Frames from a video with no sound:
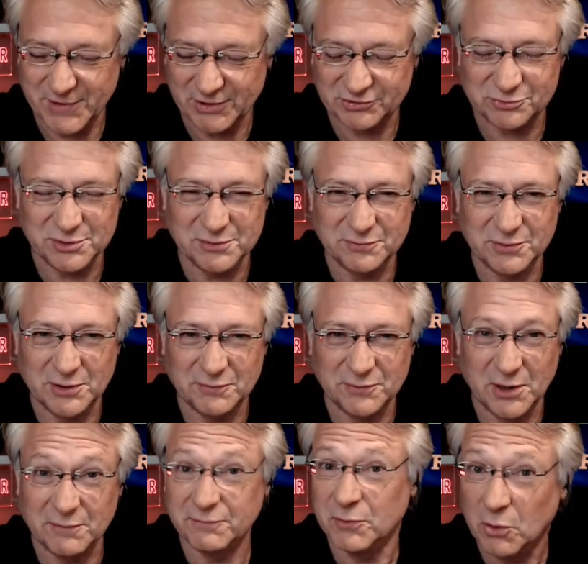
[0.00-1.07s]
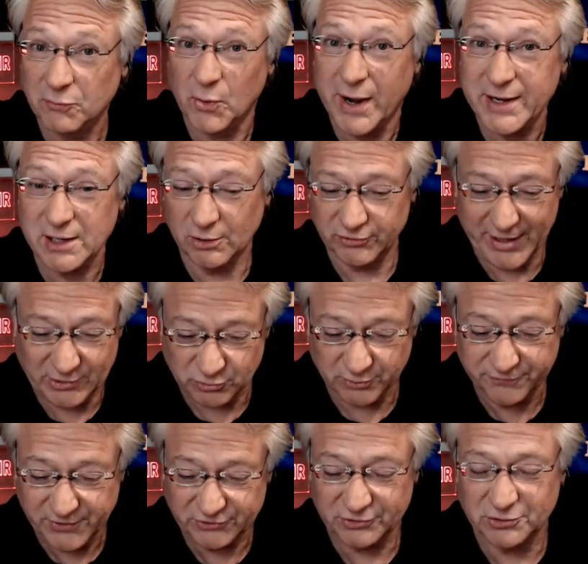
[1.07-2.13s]
history of radios, actual
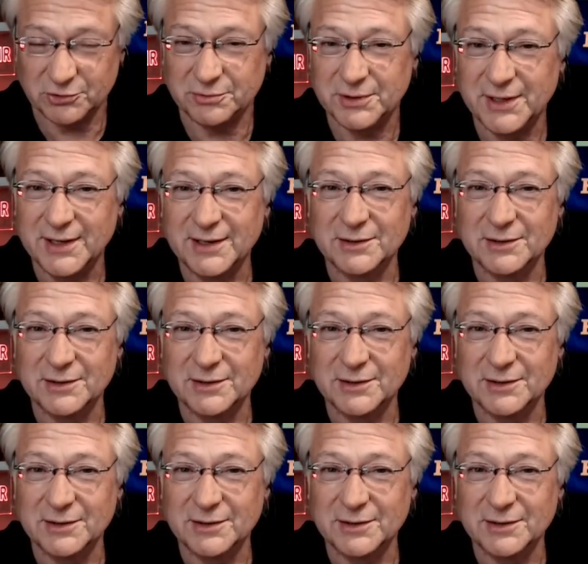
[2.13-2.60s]
physical